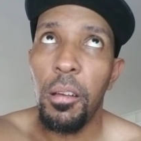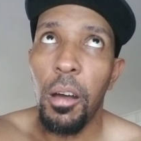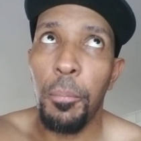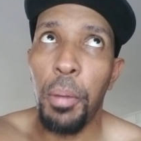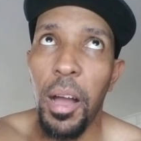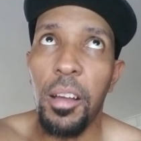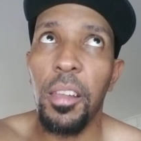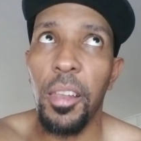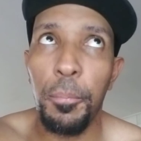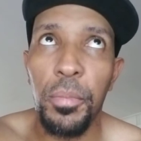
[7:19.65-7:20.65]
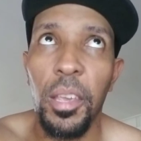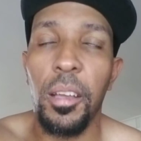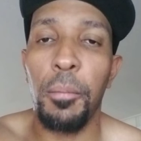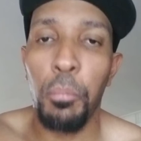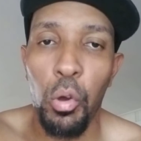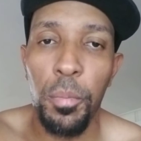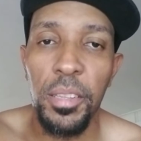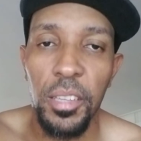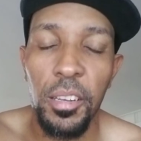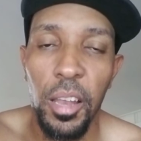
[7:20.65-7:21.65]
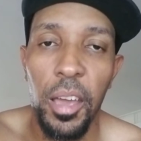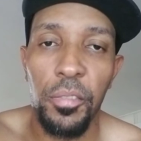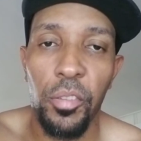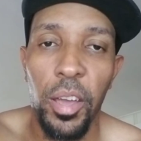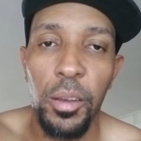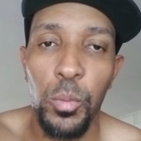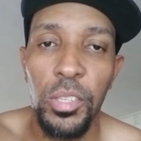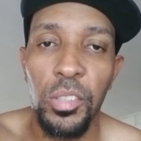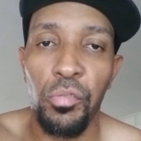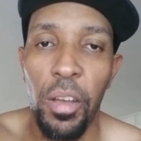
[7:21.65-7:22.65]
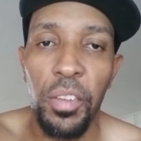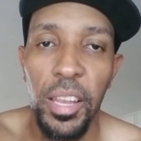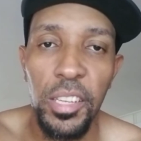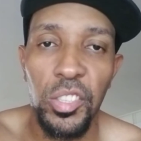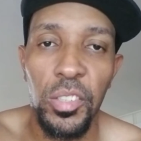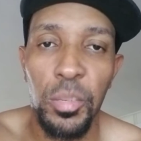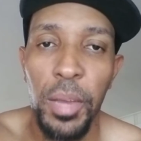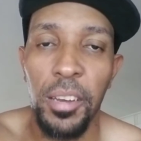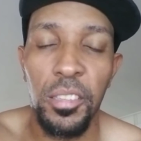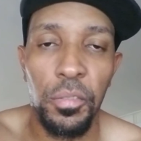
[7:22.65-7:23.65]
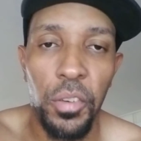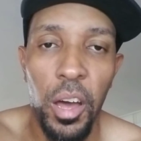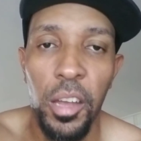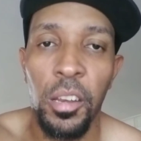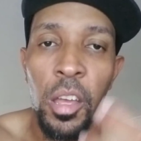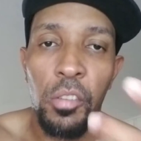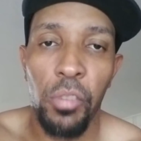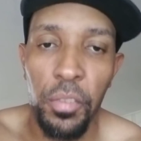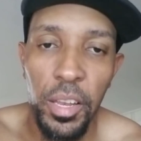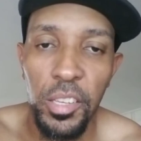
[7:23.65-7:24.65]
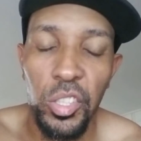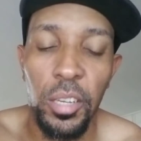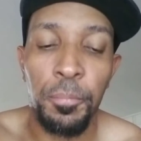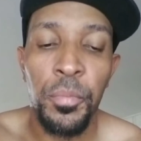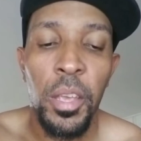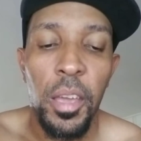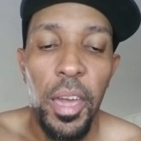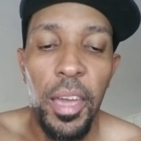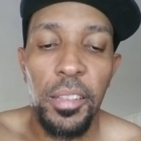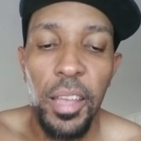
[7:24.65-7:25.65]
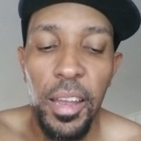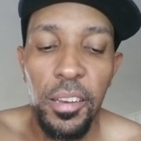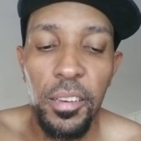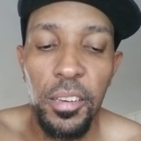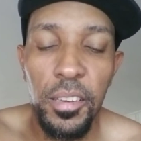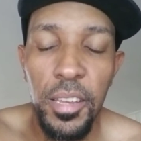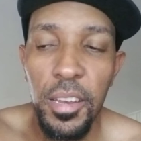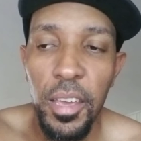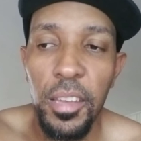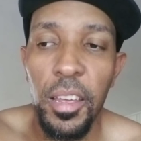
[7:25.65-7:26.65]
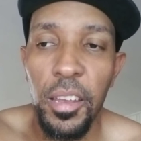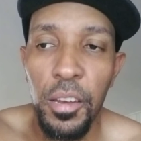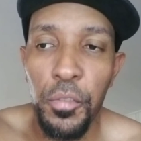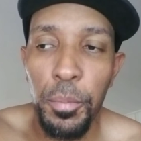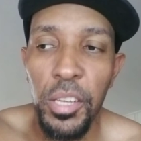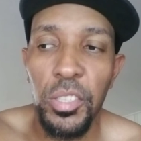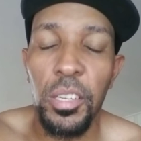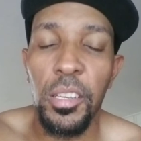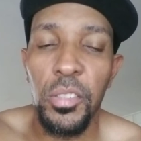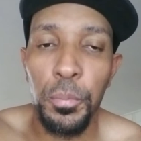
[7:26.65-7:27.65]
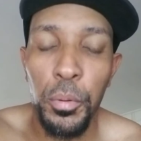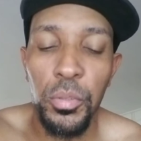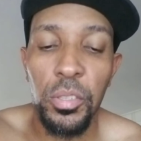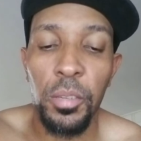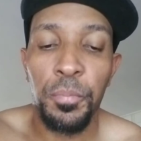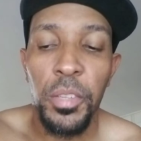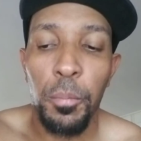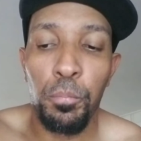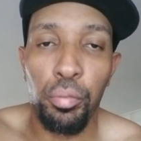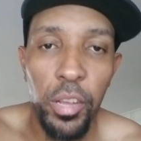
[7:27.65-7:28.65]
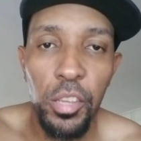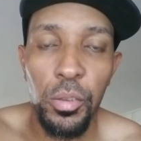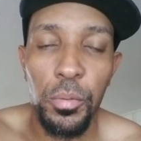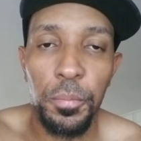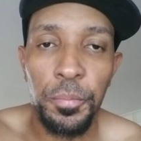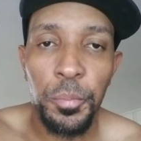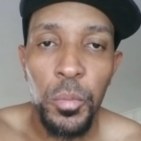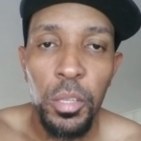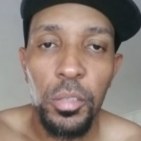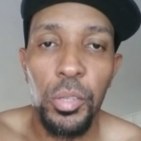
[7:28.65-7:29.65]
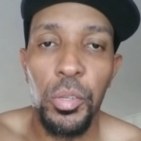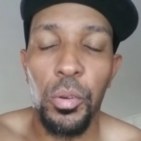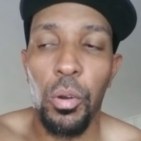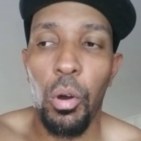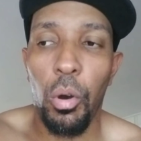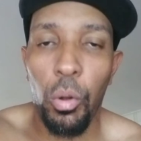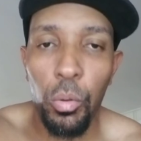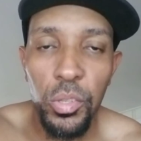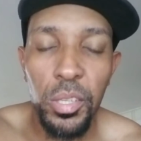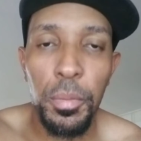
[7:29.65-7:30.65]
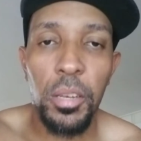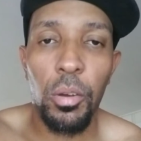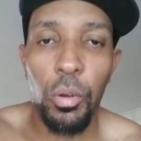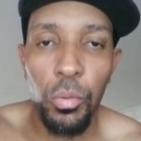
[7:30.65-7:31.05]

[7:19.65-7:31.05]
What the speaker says: apocalyptic moment in life, right? Which is a revelation, some kind of divine revelation. And that DNA, that information is supposed to bring you to your ultimate